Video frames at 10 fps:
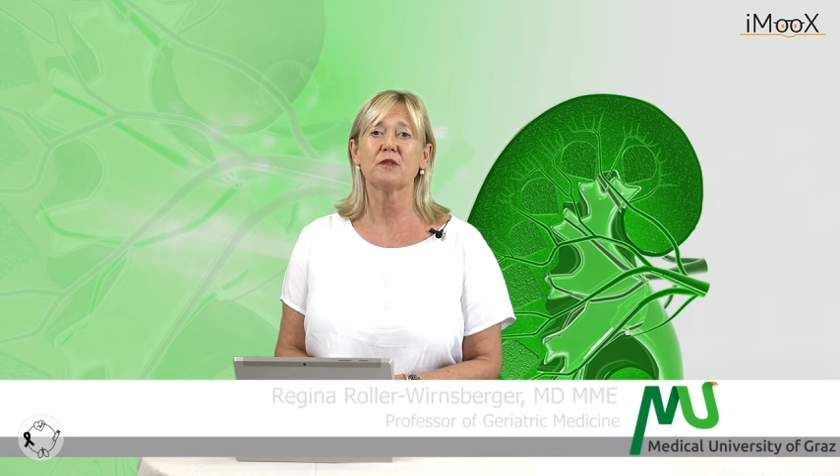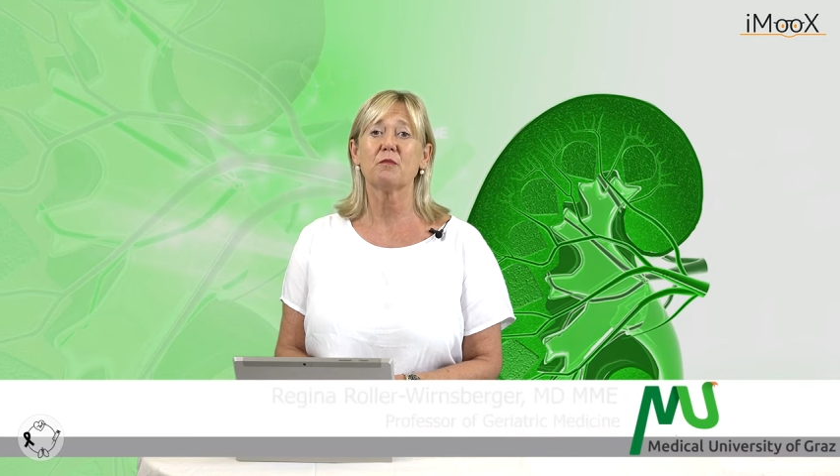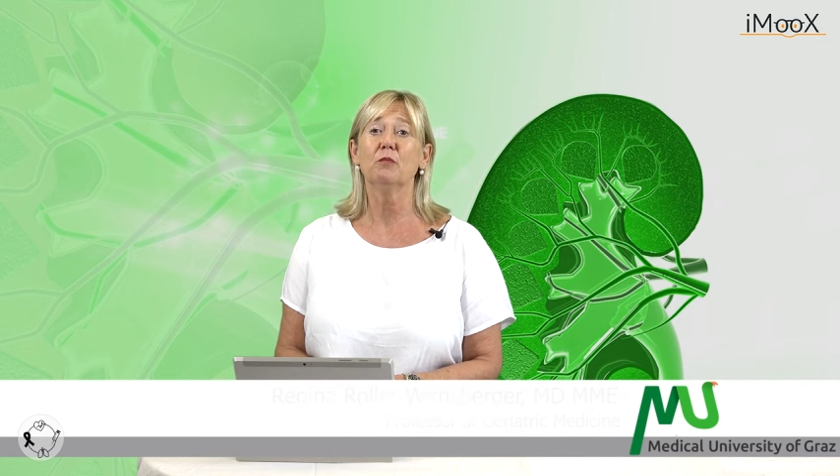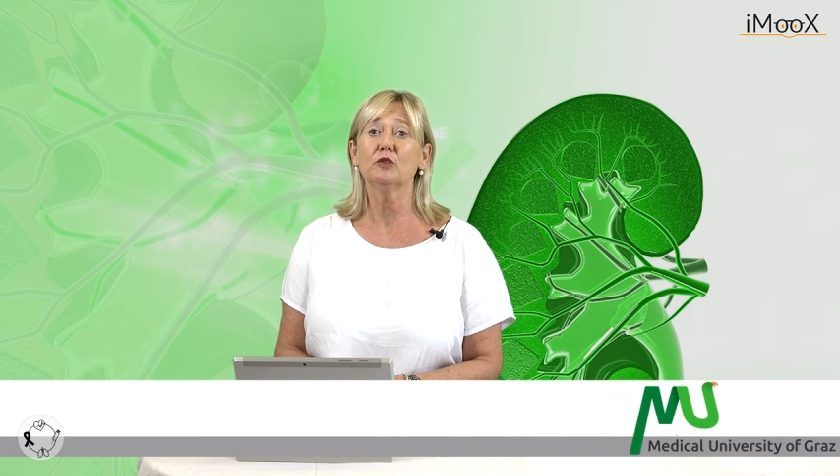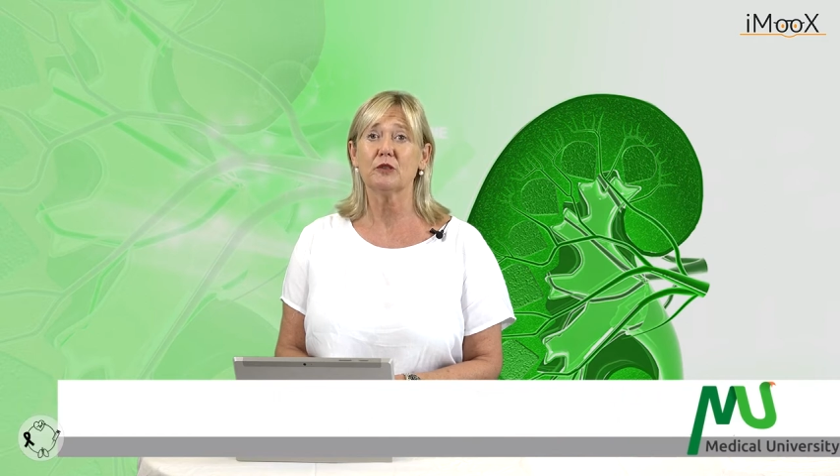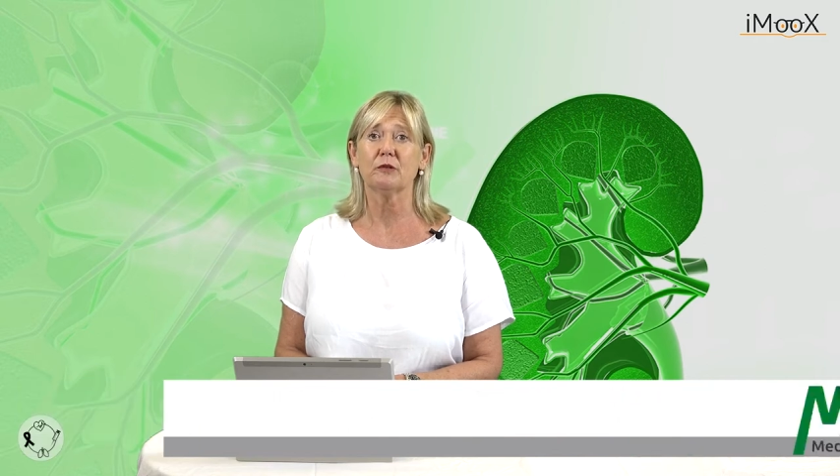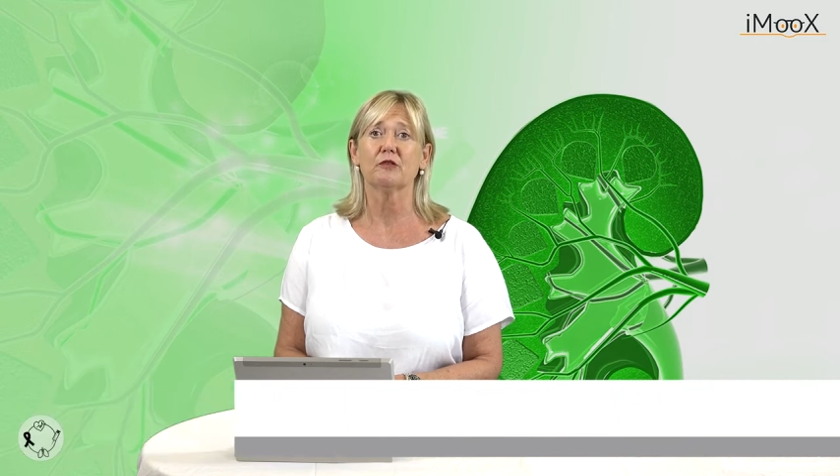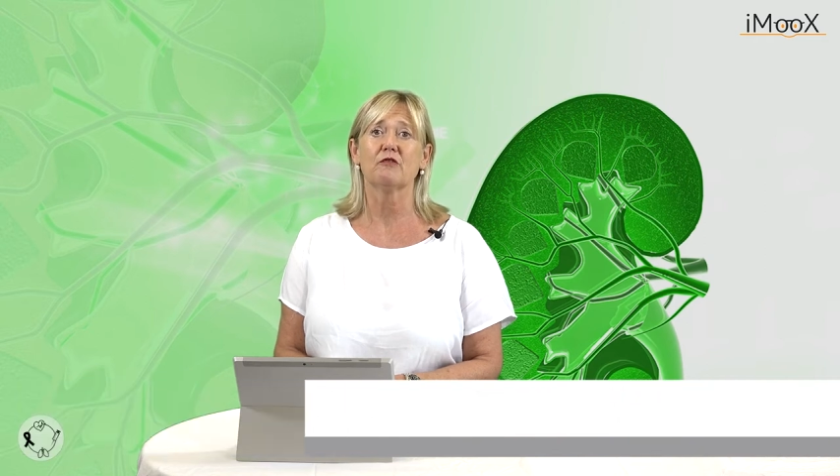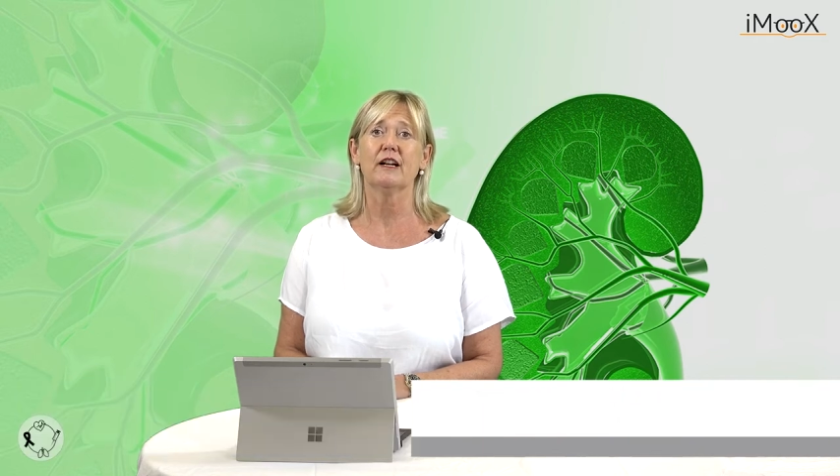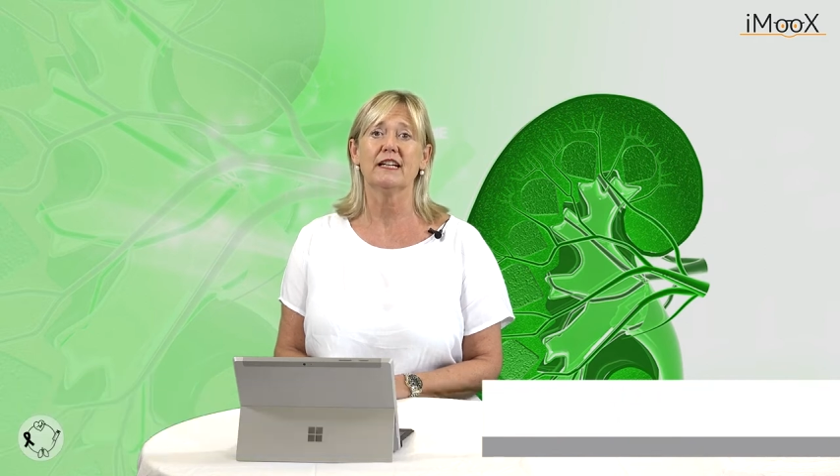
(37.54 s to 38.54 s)
with multiple
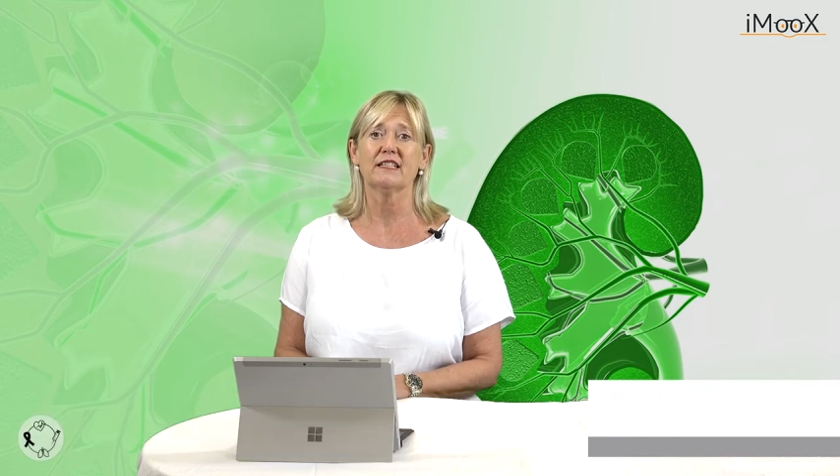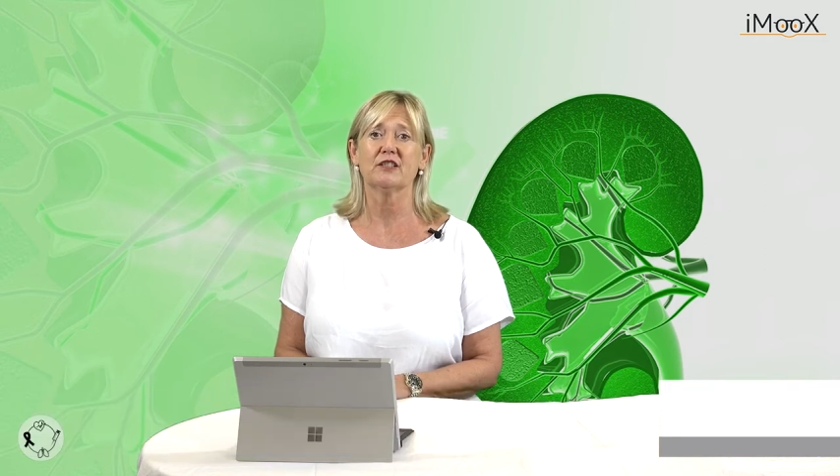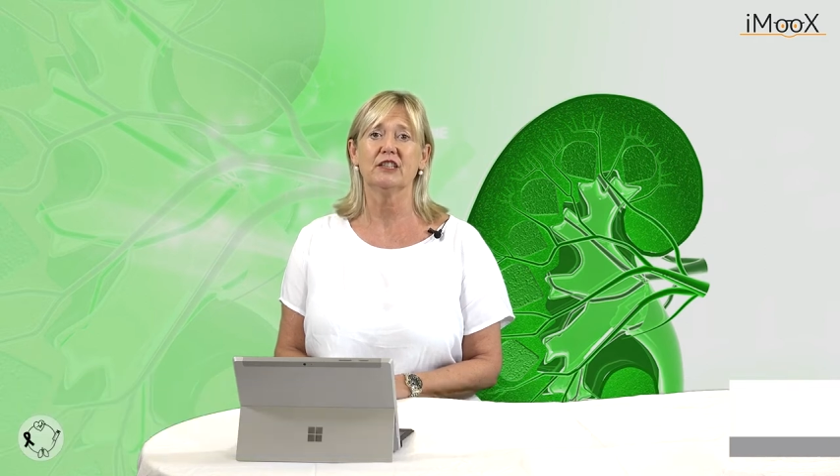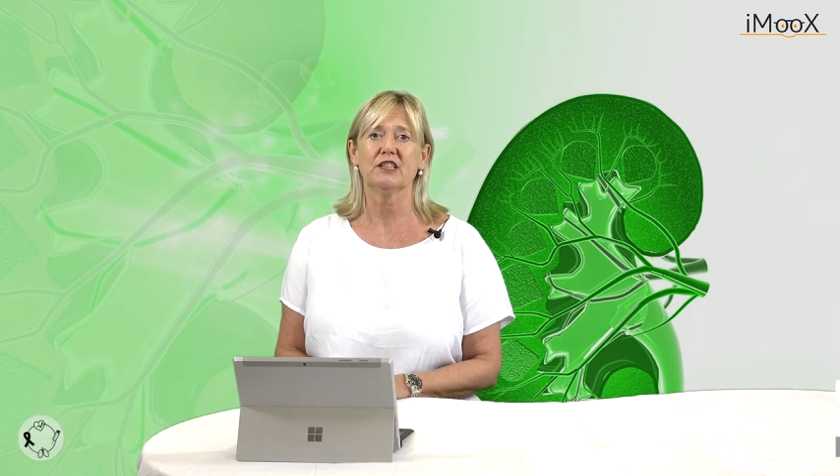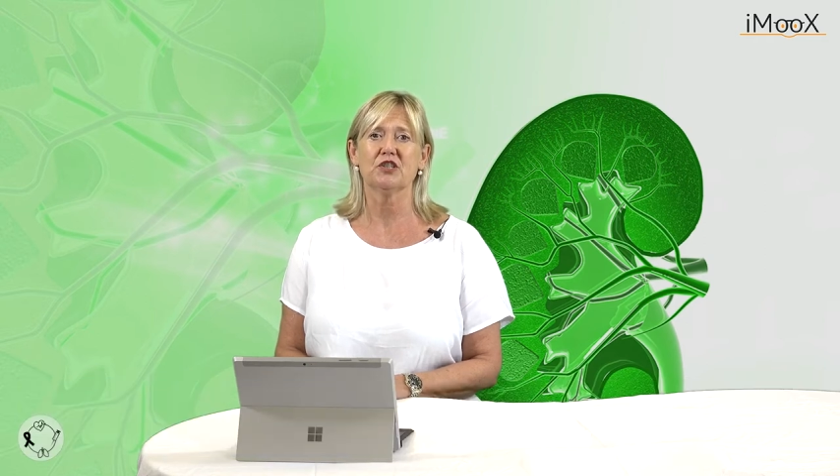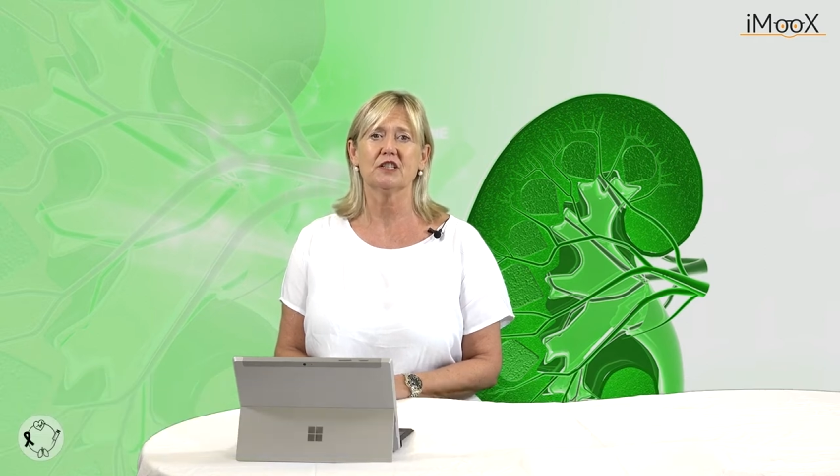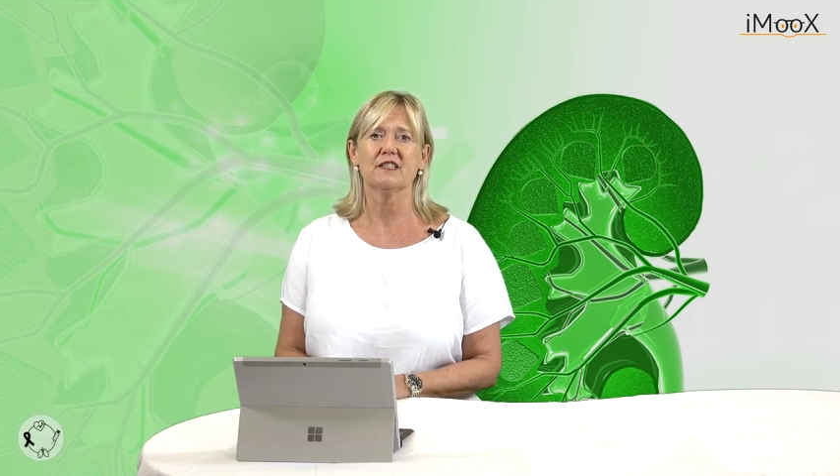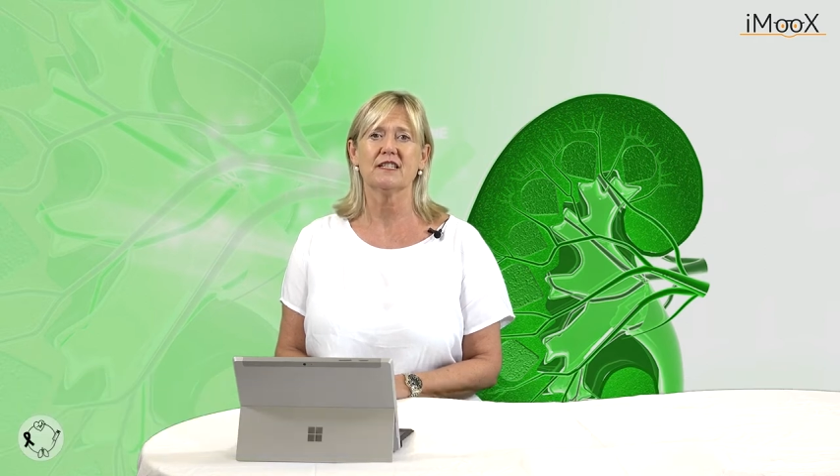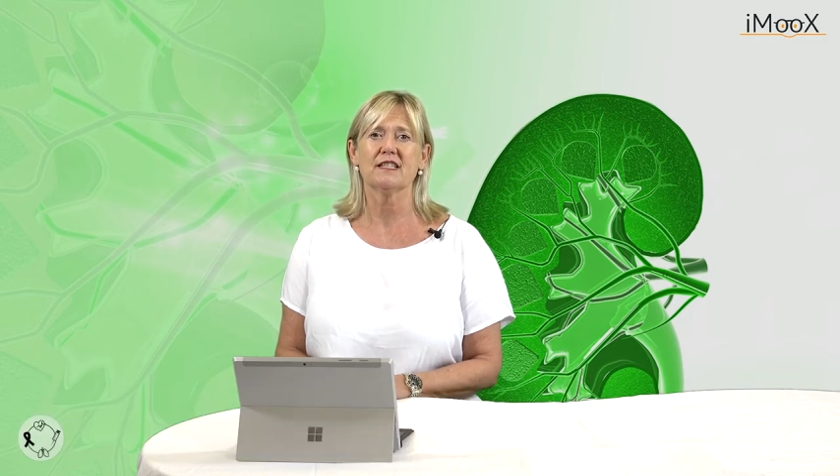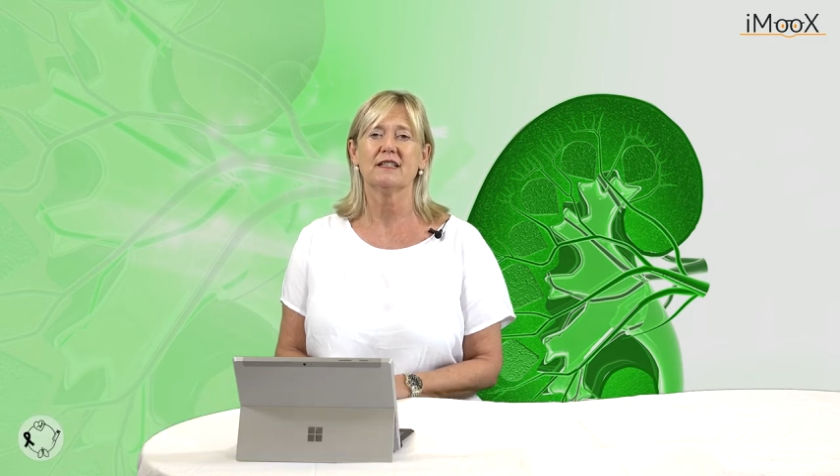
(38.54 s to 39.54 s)
chronic
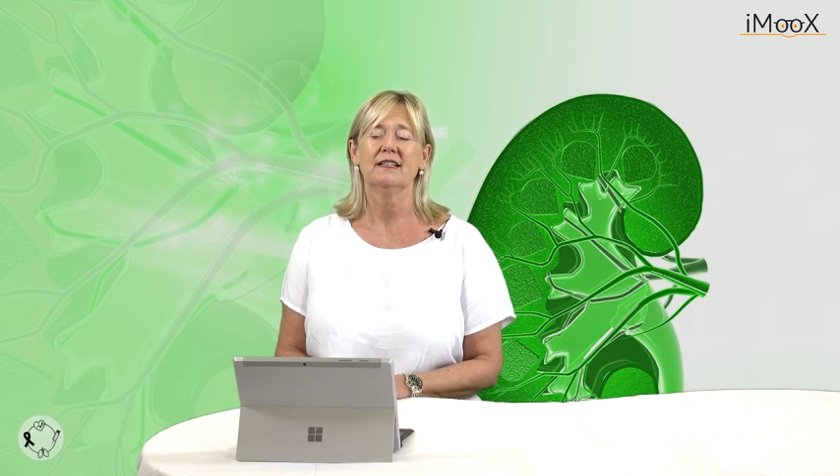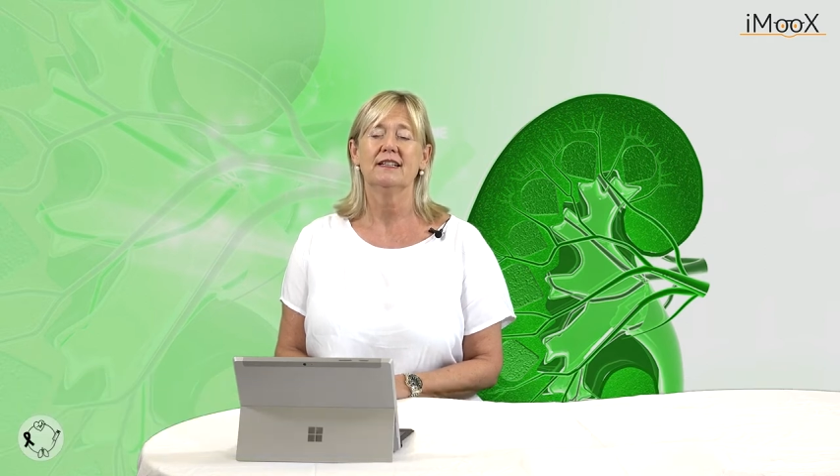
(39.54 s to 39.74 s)
conditions.